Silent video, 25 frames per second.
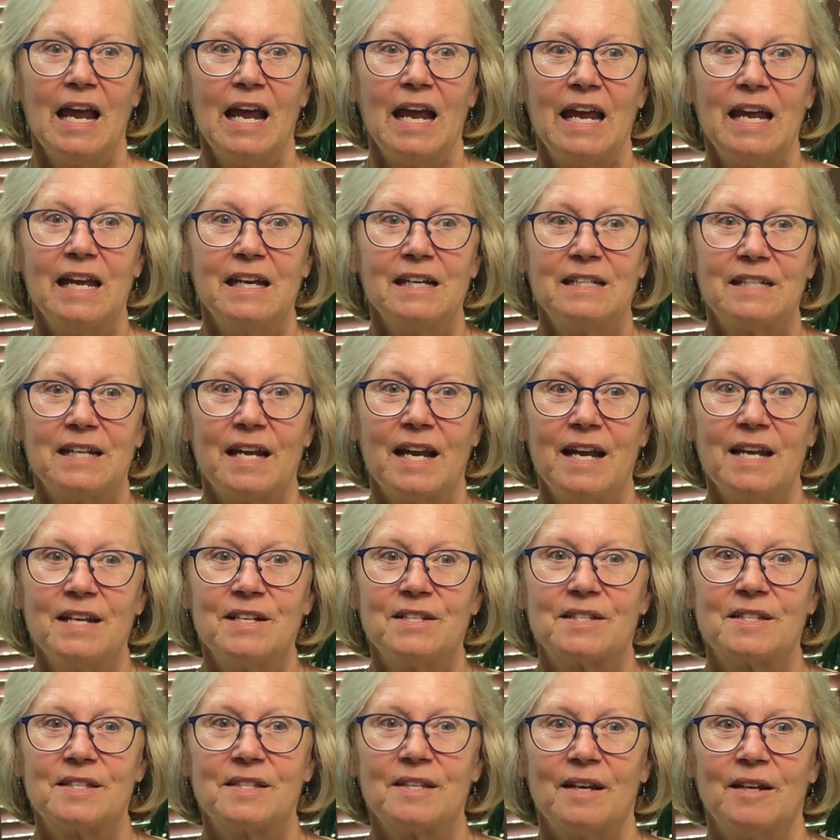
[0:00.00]
It
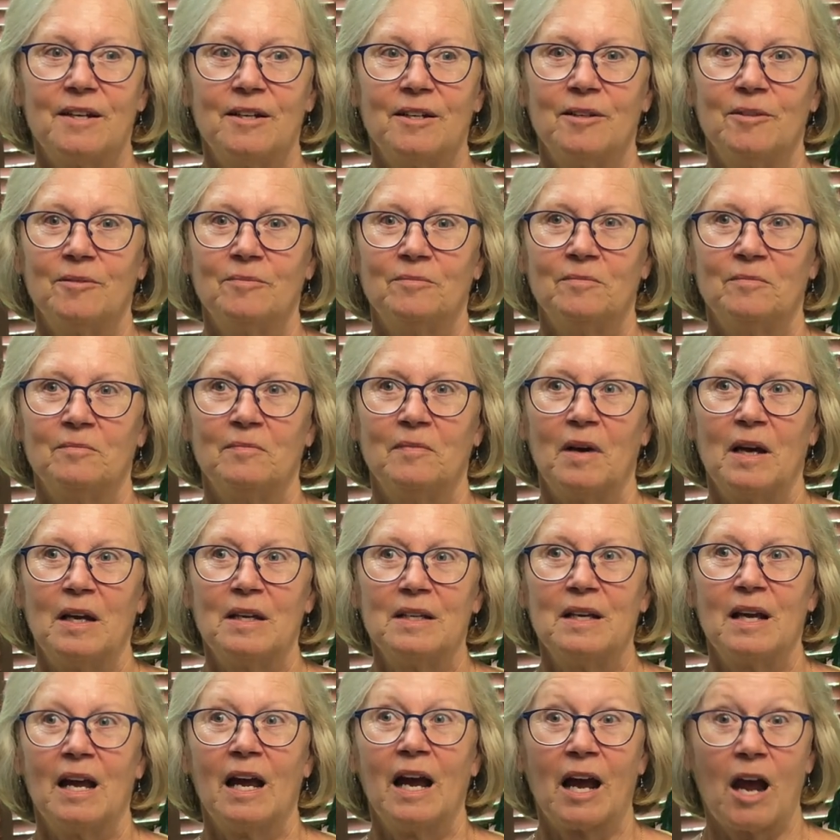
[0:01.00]
takes
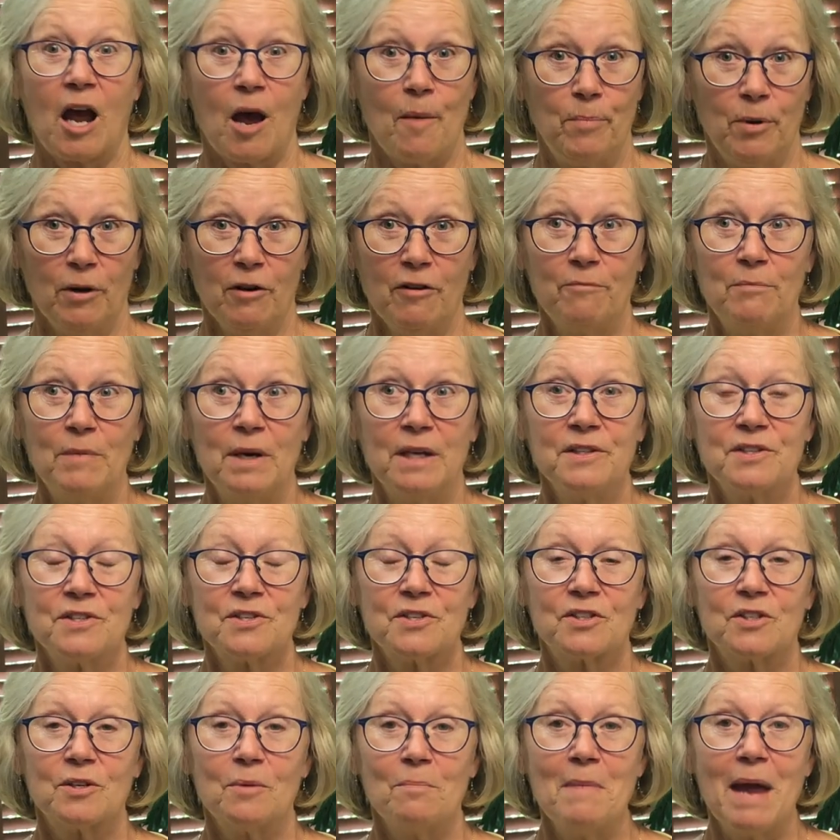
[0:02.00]
a couple of
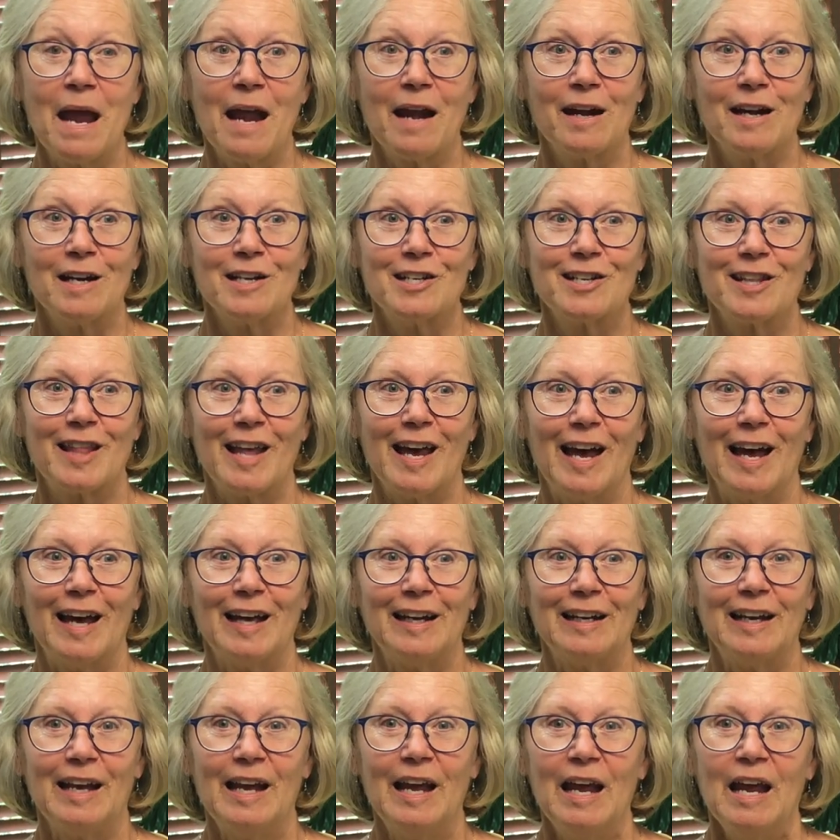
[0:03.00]
months to manage that.